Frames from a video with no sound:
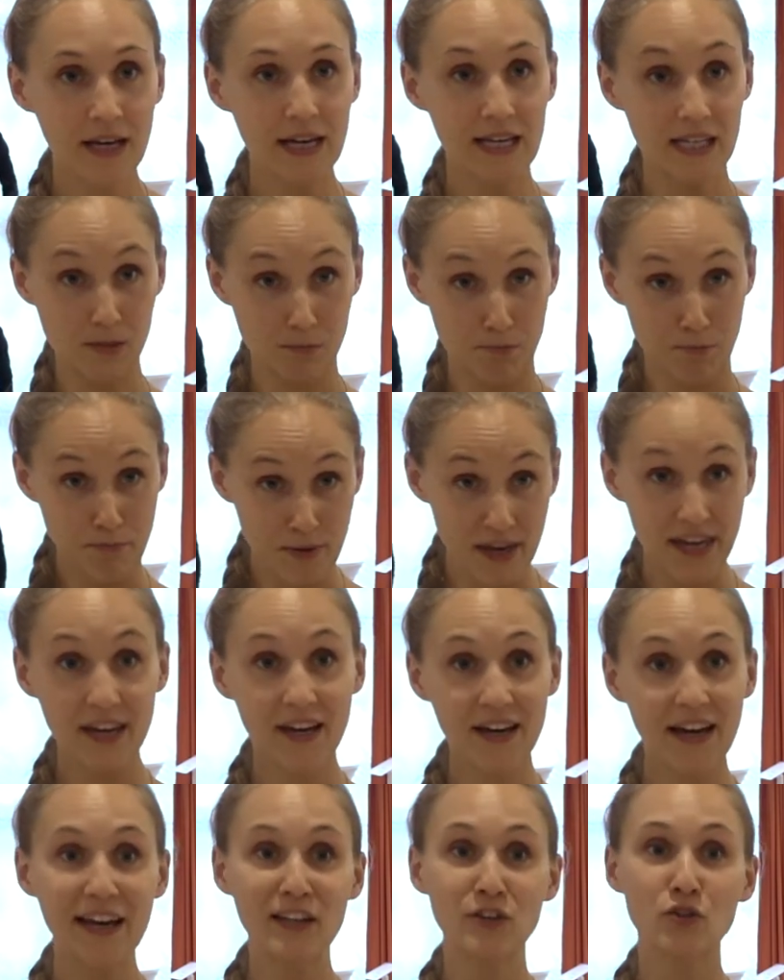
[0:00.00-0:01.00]
is
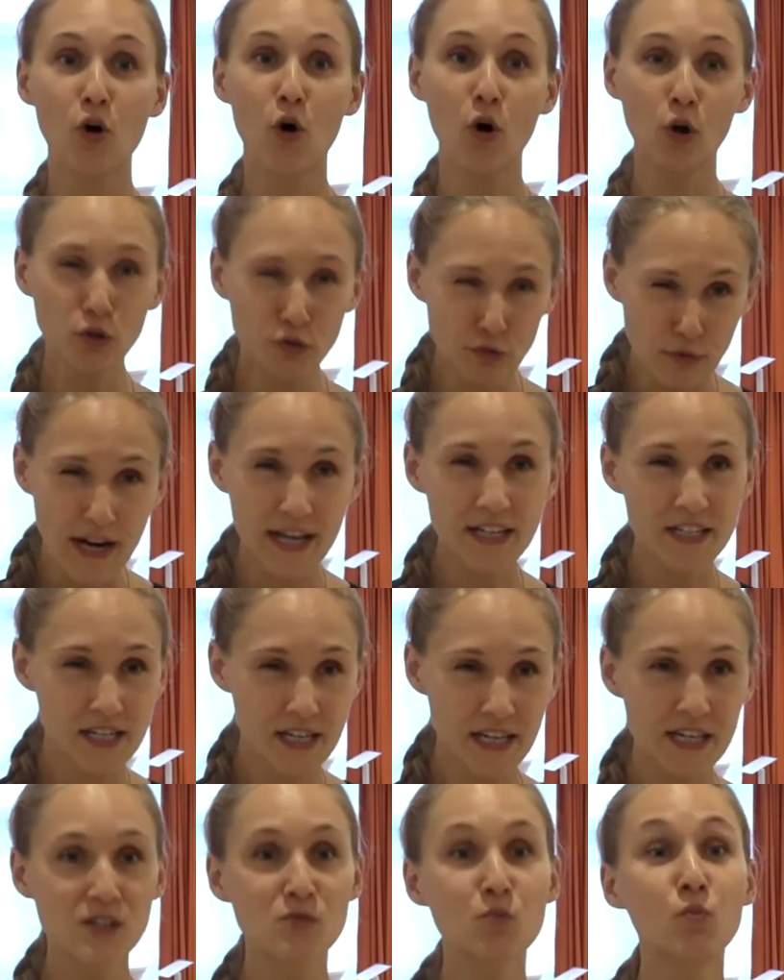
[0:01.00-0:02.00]
big and already
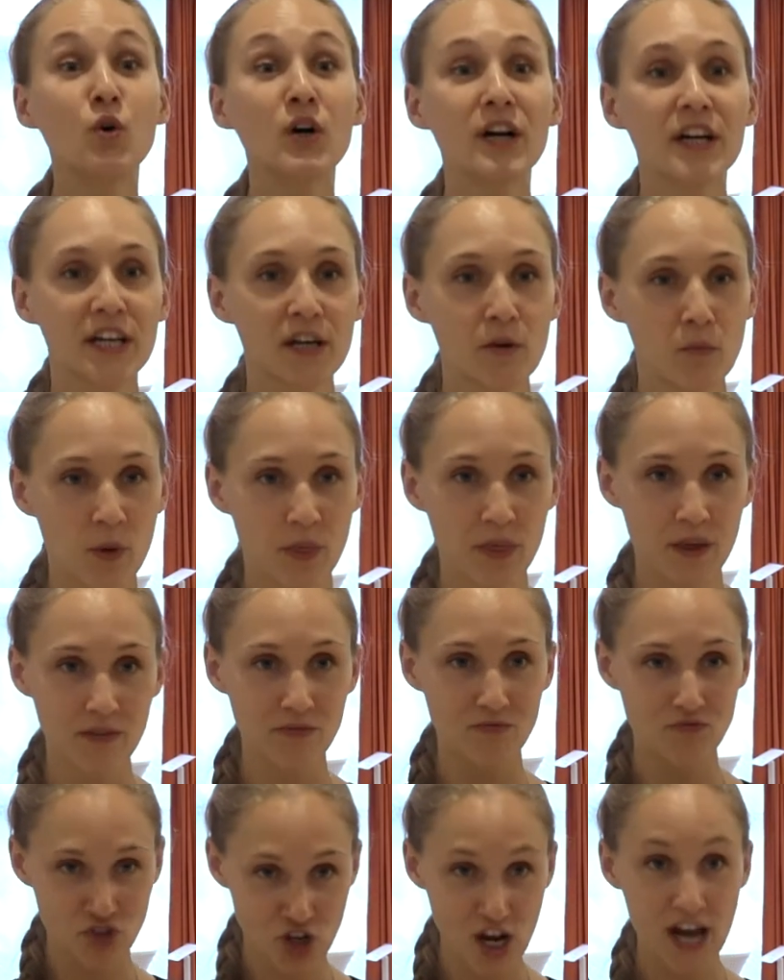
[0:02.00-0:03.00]
is working
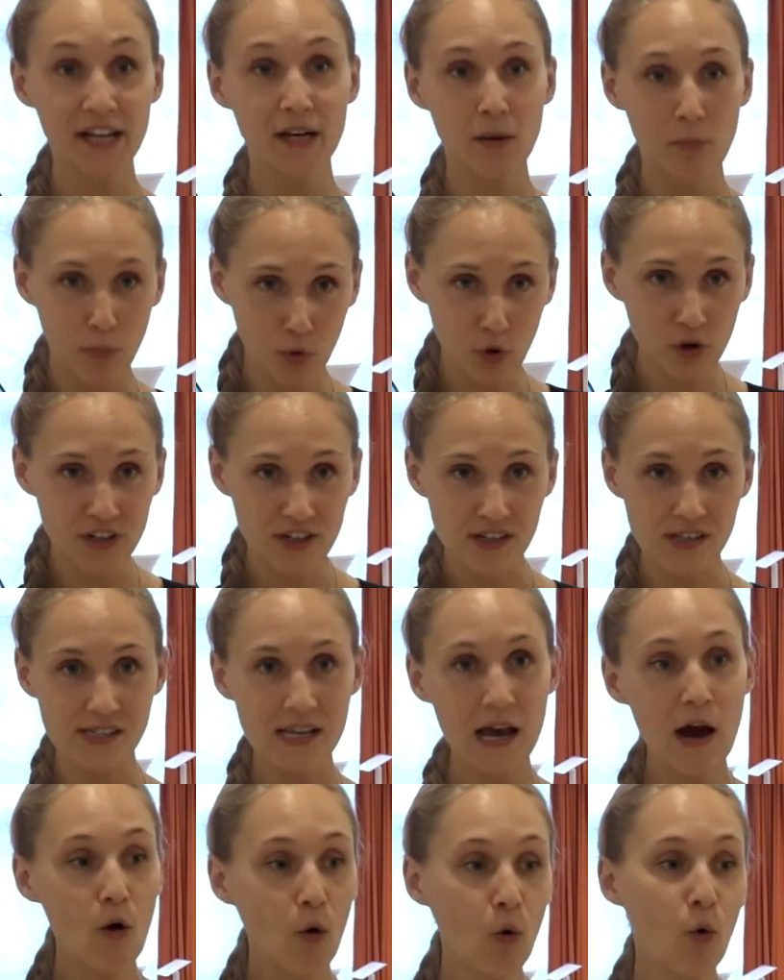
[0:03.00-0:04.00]
within China borders,
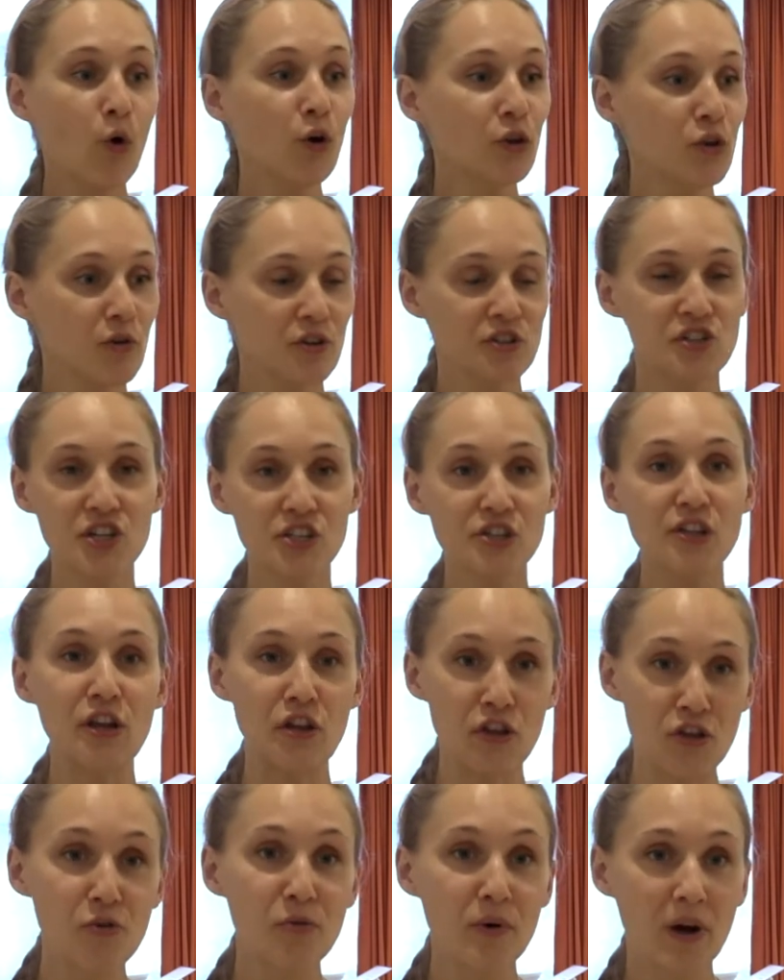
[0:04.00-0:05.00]
or you're just a
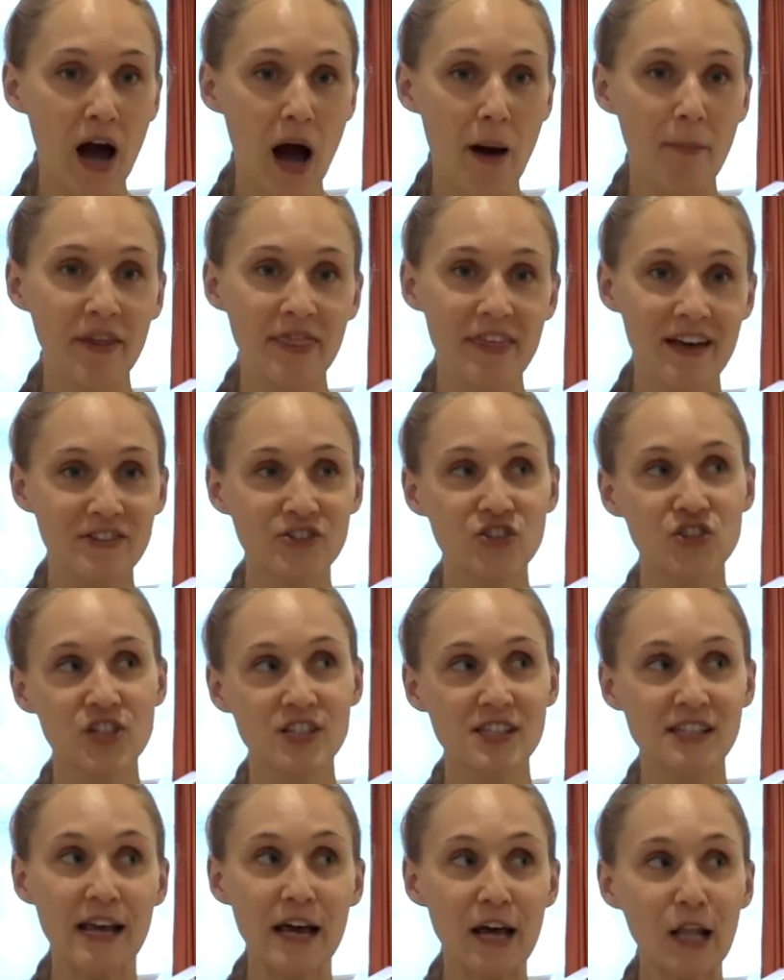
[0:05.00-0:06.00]
newcomer that's
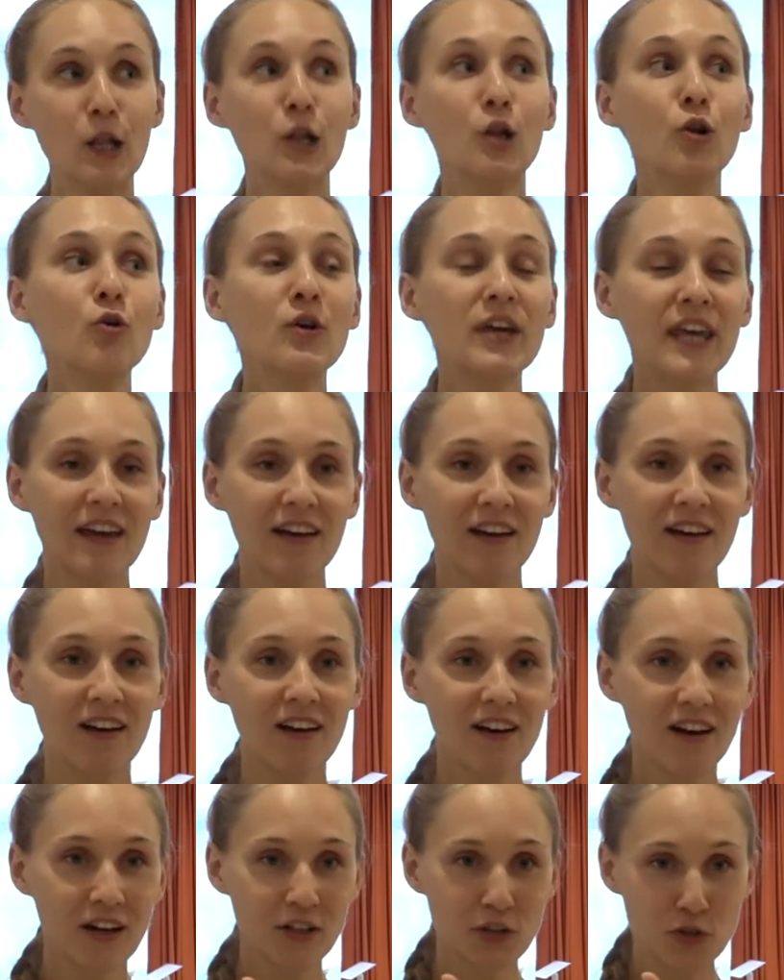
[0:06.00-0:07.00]
just looking
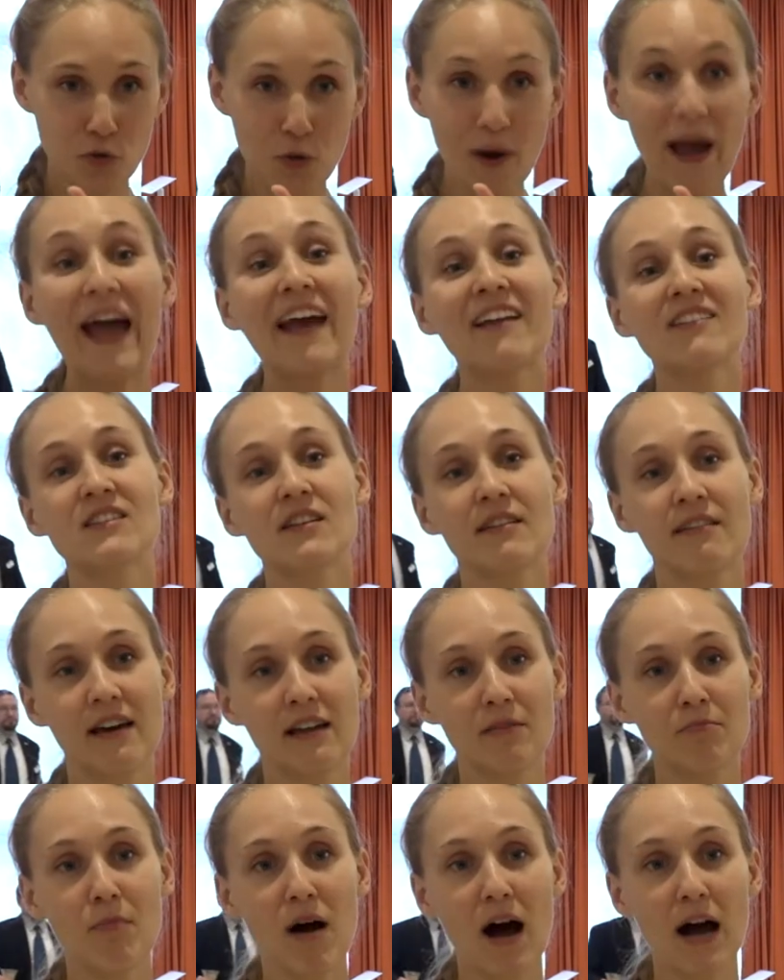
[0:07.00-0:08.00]
to enter
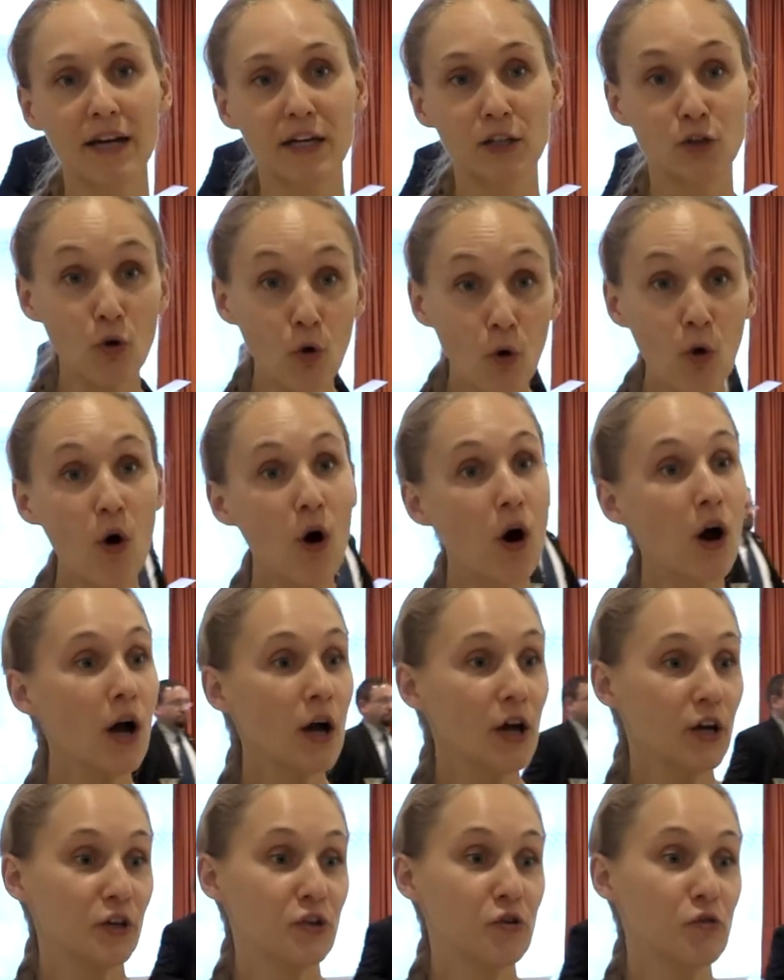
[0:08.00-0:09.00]
that market, or
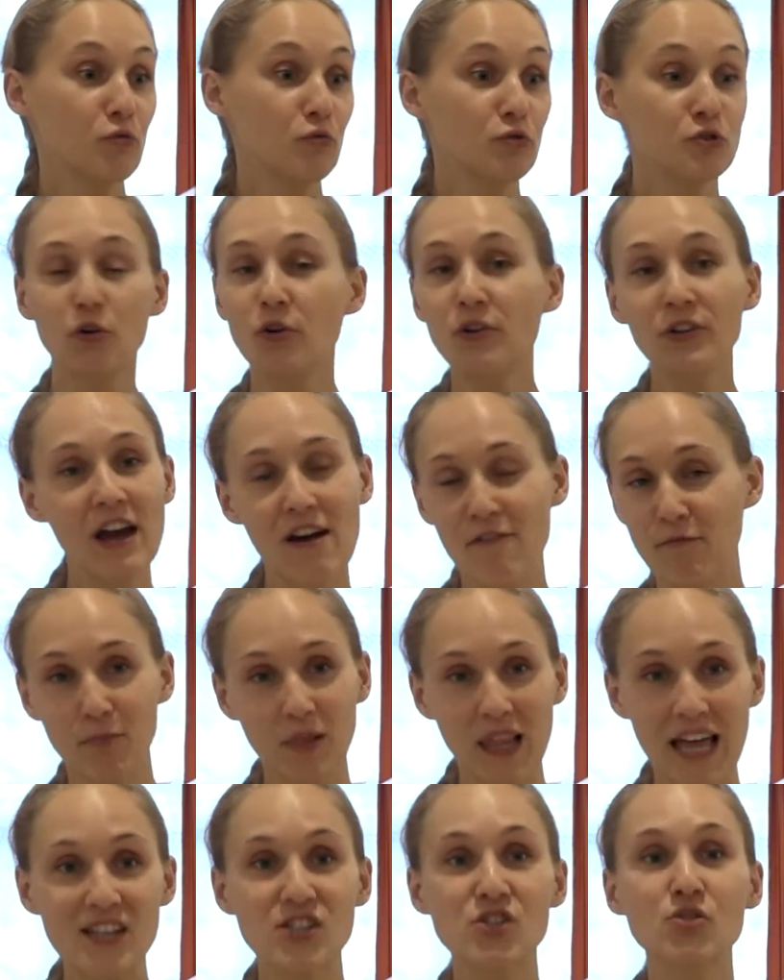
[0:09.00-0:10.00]
you don't have
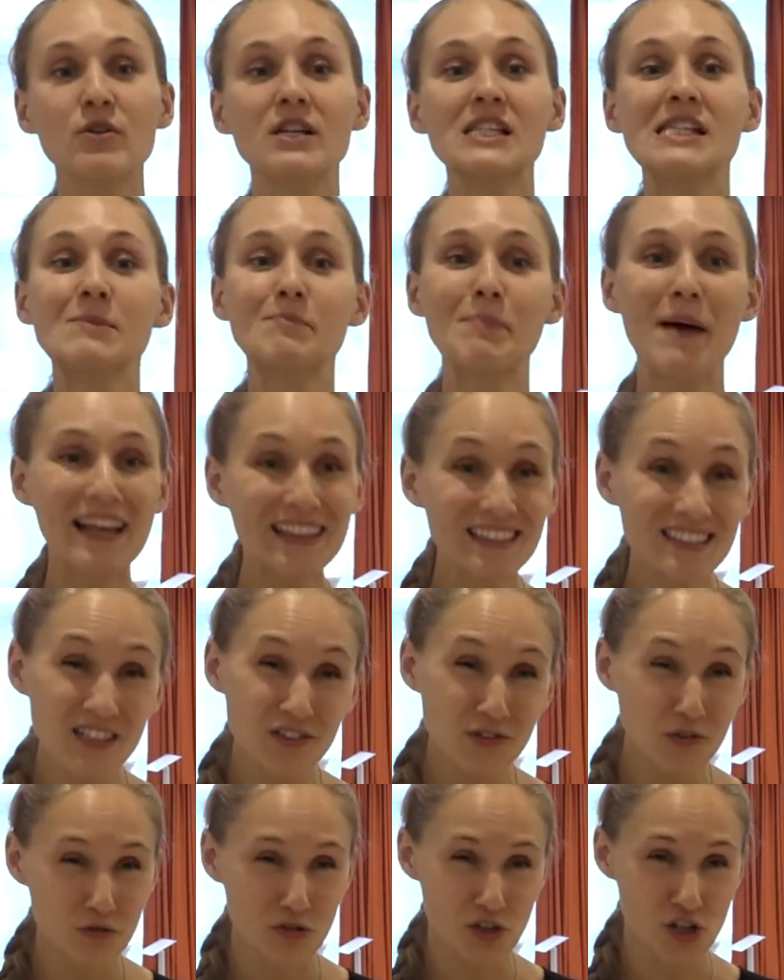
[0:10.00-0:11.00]
plans to expand
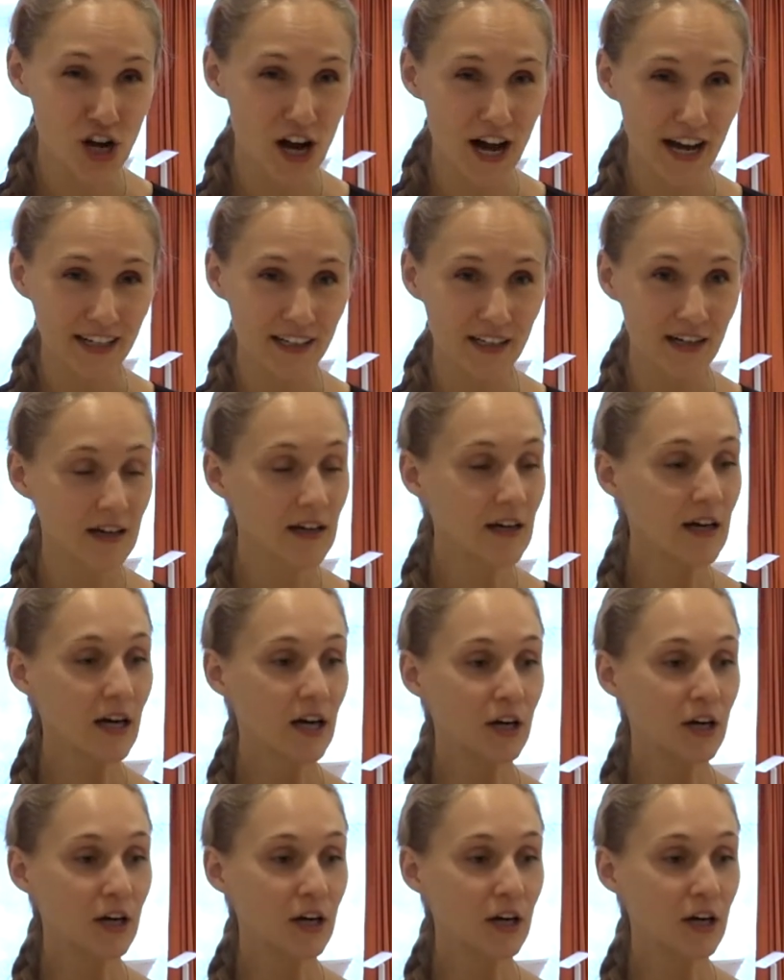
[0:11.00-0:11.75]
into China,